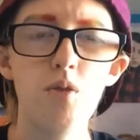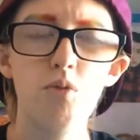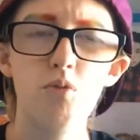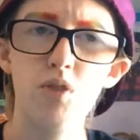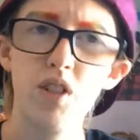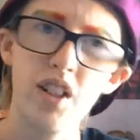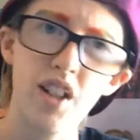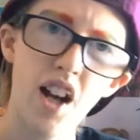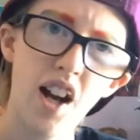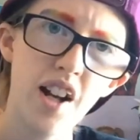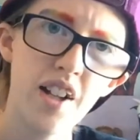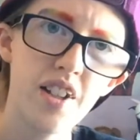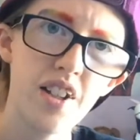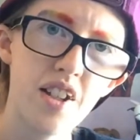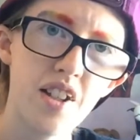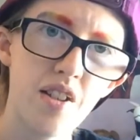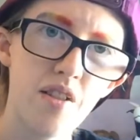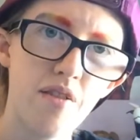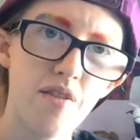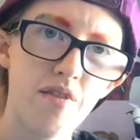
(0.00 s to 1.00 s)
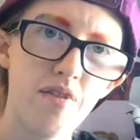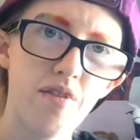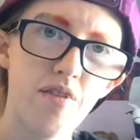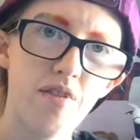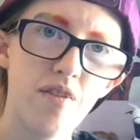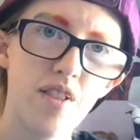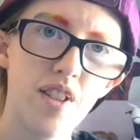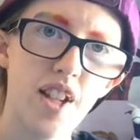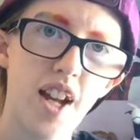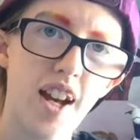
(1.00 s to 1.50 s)
Regardless of
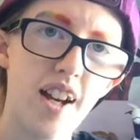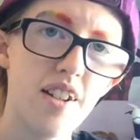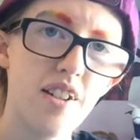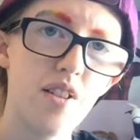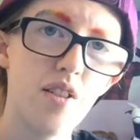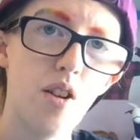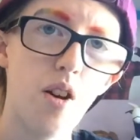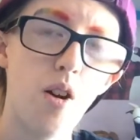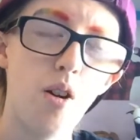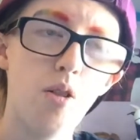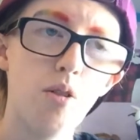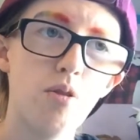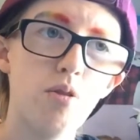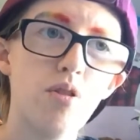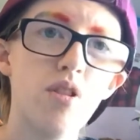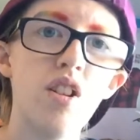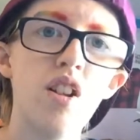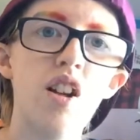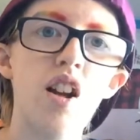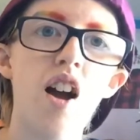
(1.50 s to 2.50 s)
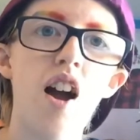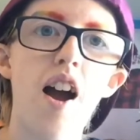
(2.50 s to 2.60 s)
that whole